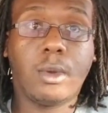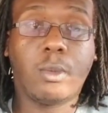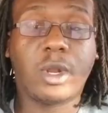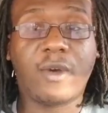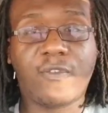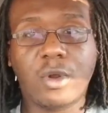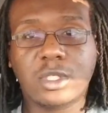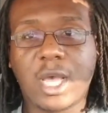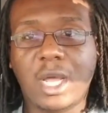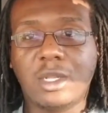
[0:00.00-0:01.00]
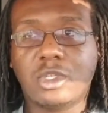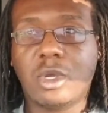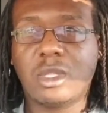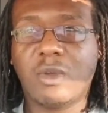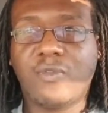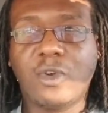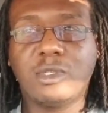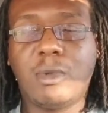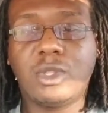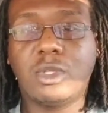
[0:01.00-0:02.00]
when I first got in the truck, the
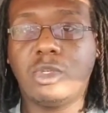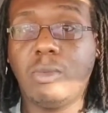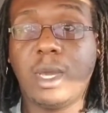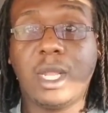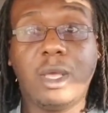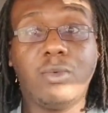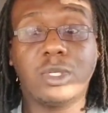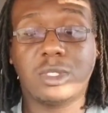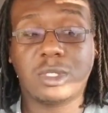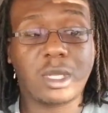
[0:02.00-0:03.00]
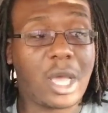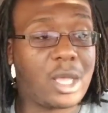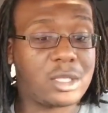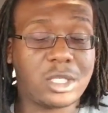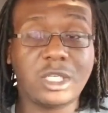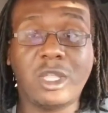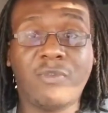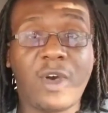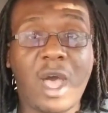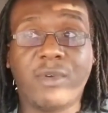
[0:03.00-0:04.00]
first month or two, man, it was
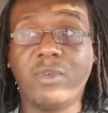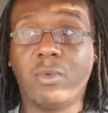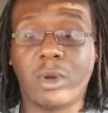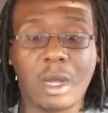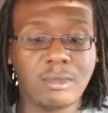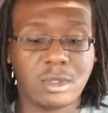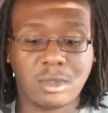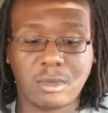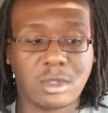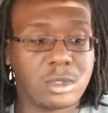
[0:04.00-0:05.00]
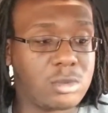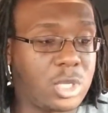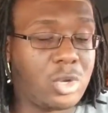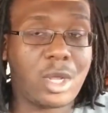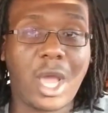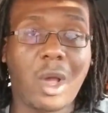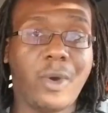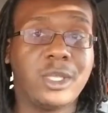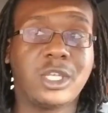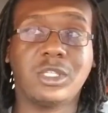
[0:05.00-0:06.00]
65 everywhere. I'm get on the
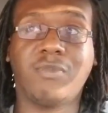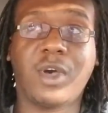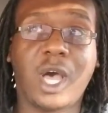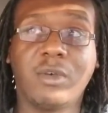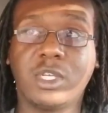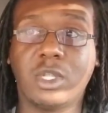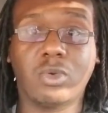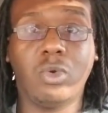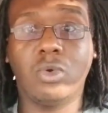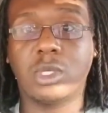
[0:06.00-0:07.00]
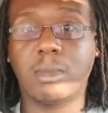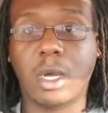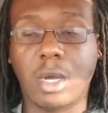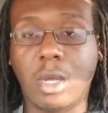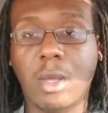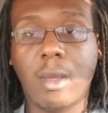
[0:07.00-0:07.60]
highway, 65, set the cruise, I'm gone.